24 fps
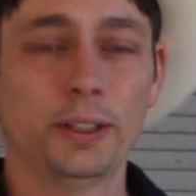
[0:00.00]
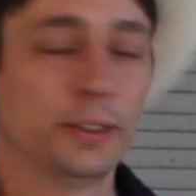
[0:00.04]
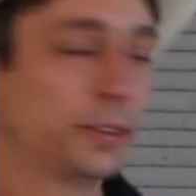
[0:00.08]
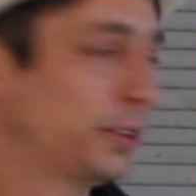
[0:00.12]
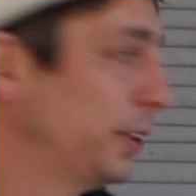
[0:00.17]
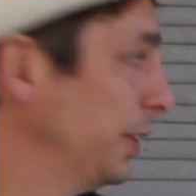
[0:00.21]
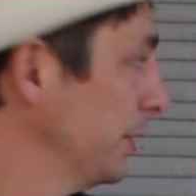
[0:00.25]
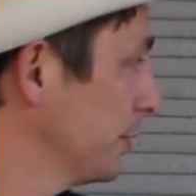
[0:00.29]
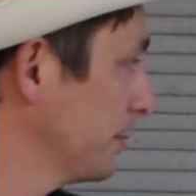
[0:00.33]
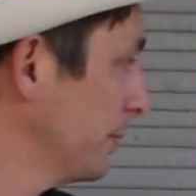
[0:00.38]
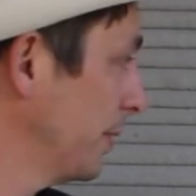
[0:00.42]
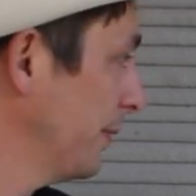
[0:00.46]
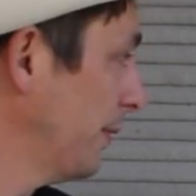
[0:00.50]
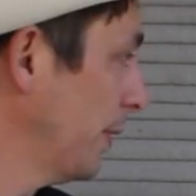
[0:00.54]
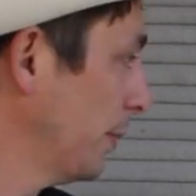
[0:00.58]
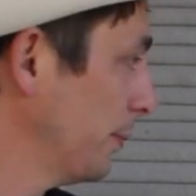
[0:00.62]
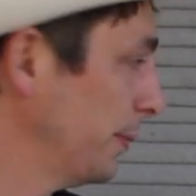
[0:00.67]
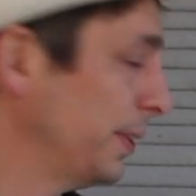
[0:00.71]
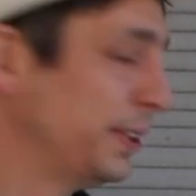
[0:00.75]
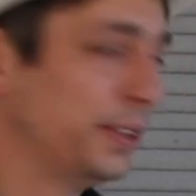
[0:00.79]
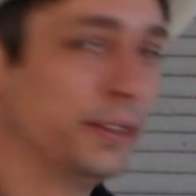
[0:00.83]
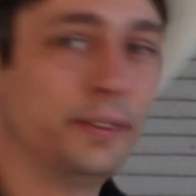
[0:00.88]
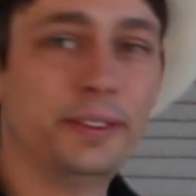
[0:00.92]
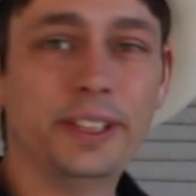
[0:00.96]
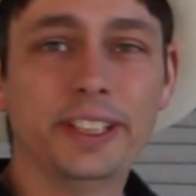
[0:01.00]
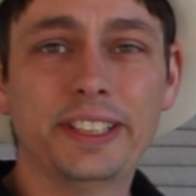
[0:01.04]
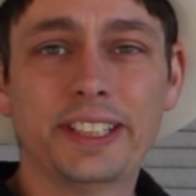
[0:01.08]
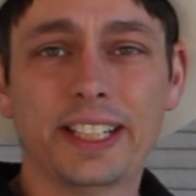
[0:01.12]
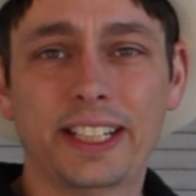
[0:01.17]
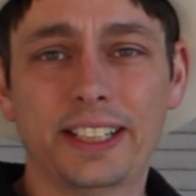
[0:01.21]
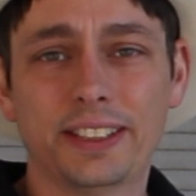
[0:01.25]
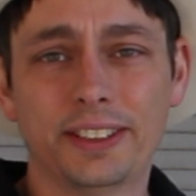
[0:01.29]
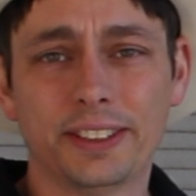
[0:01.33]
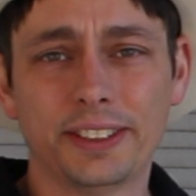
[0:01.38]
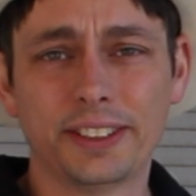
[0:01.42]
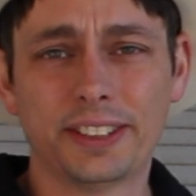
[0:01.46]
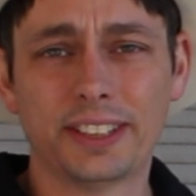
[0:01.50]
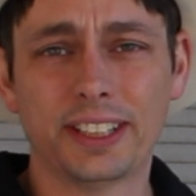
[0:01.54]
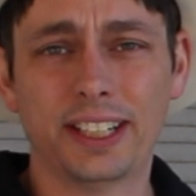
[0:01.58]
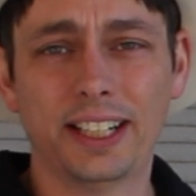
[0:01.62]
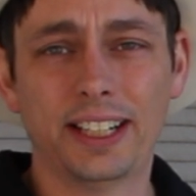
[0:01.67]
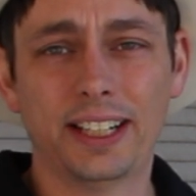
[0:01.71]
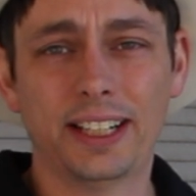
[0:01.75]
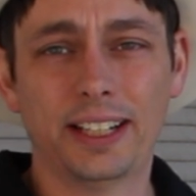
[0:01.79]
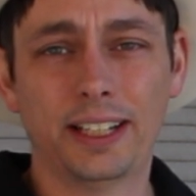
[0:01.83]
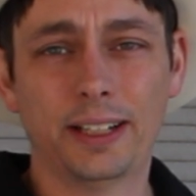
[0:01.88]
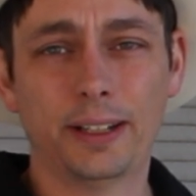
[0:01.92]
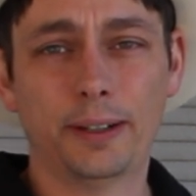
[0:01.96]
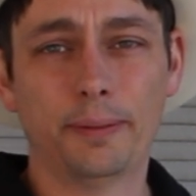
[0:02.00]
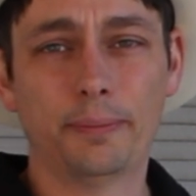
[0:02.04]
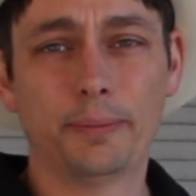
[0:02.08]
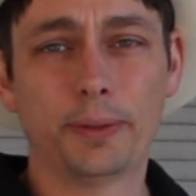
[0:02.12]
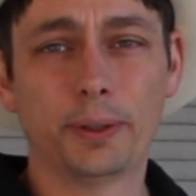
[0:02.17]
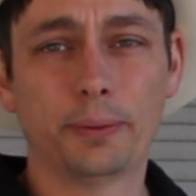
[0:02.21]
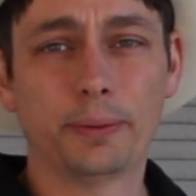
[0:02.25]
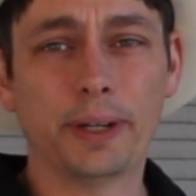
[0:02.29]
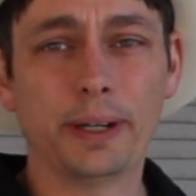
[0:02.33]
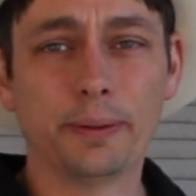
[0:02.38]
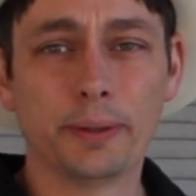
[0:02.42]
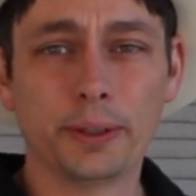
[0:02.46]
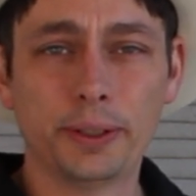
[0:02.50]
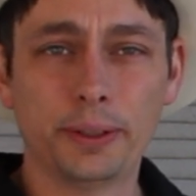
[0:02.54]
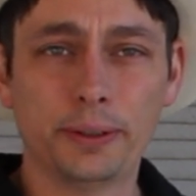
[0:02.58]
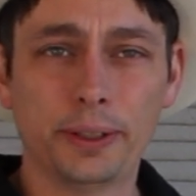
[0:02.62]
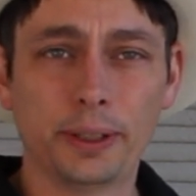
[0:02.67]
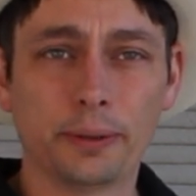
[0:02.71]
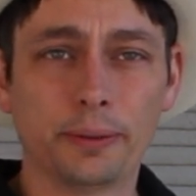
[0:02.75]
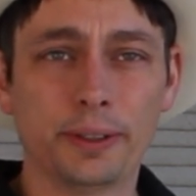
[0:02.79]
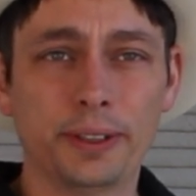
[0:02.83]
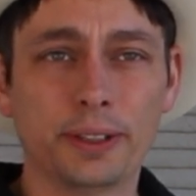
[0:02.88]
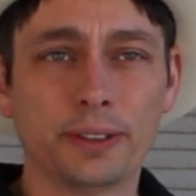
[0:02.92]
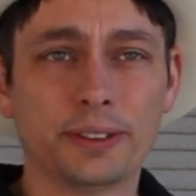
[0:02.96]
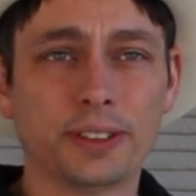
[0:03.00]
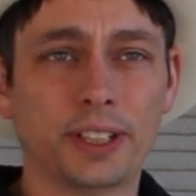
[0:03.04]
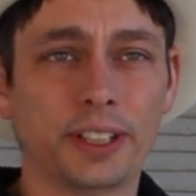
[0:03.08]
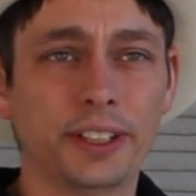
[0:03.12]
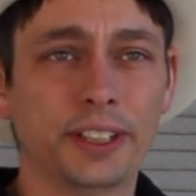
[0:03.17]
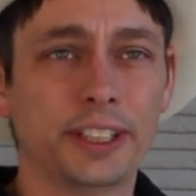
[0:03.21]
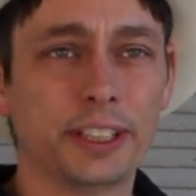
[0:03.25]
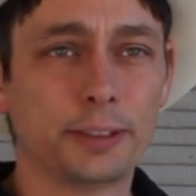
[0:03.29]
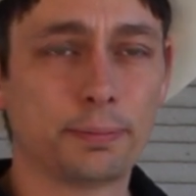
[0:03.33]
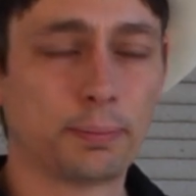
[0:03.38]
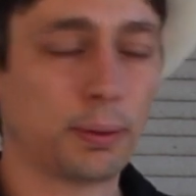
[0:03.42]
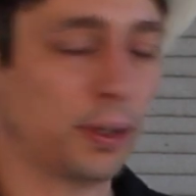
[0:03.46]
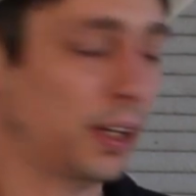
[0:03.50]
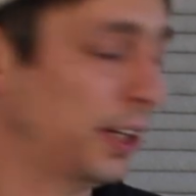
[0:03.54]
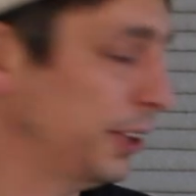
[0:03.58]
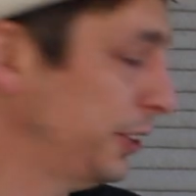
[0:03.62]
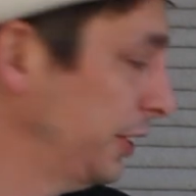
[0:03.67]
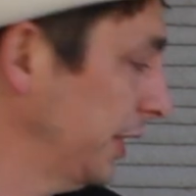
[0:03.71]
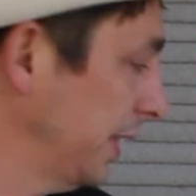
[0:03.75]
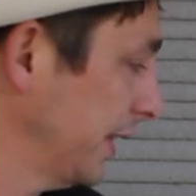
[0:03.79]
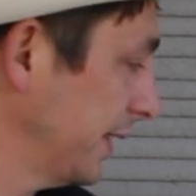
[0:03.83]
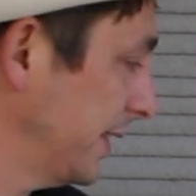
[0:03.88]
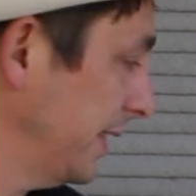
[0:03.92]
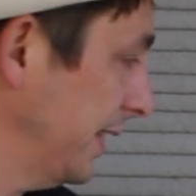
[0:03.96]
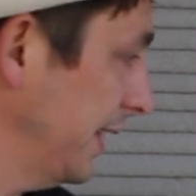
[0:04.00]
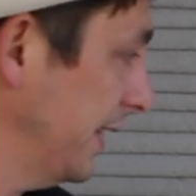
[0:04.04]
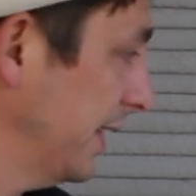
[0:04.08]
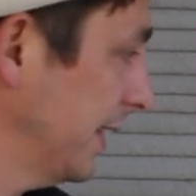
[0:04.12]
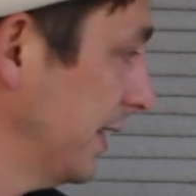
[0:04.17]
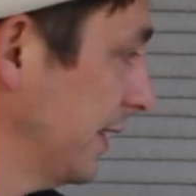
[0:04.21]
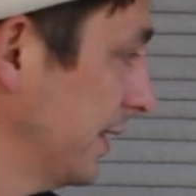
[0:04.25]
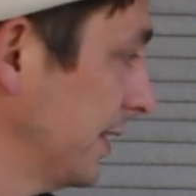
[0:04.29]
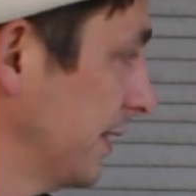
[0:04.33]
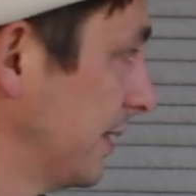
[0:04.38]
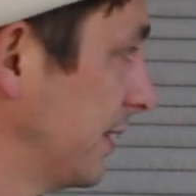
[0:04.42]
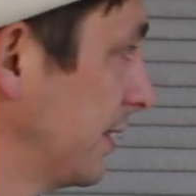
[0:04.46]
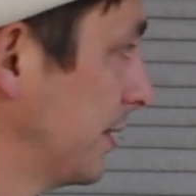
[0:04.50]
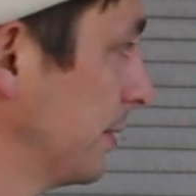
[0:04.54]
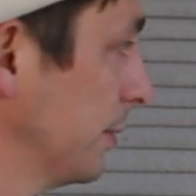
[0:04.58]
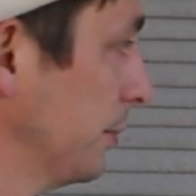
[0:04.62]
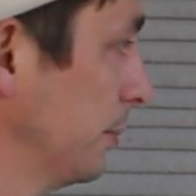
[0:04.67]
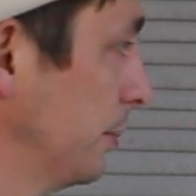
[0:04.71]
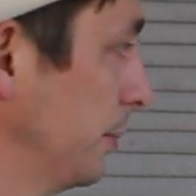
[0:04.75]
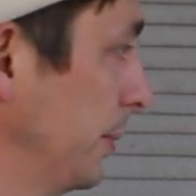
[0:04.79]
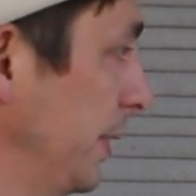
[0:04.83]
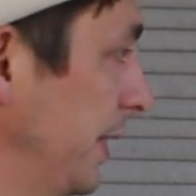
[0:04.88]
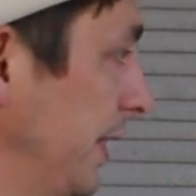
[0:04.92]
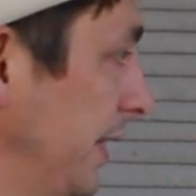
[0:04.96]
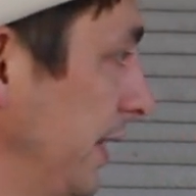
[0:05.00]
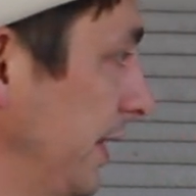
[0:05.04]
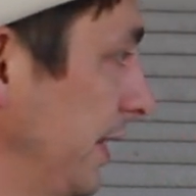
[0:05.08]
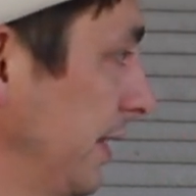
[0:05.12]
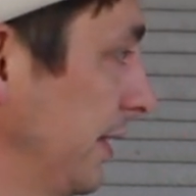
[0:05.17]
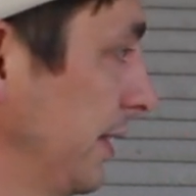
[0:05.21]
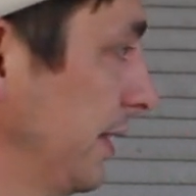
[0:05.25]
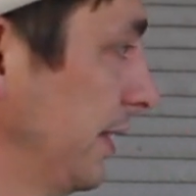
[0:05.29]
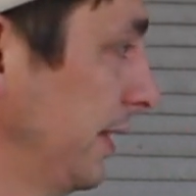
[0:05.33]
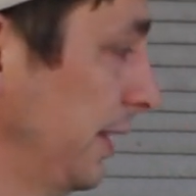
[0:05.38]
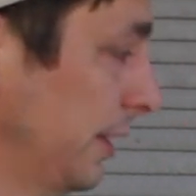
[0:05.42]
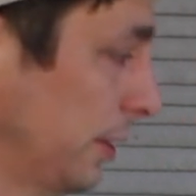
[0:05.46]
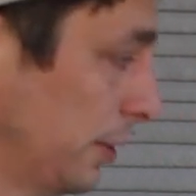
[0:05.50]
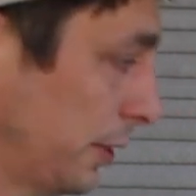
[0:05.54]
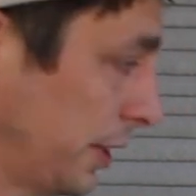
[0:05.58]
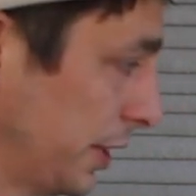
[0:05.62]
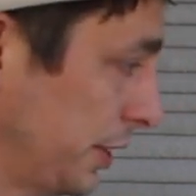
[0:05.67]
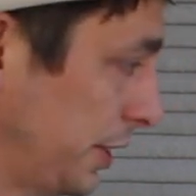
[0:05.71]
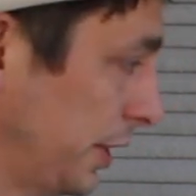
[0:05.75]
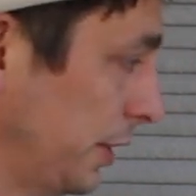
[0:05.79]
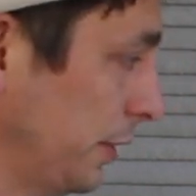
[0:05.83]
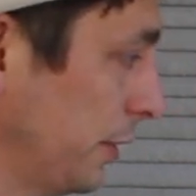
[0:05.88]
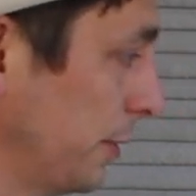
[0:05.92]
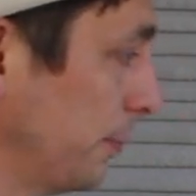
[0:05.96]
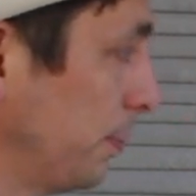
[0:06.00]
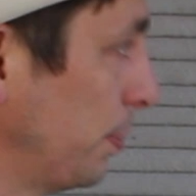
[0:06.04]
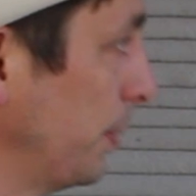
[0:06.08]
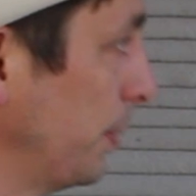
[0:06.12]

So here's one of our window details. Um, the way we're doing windows on this project is we, you know, continue to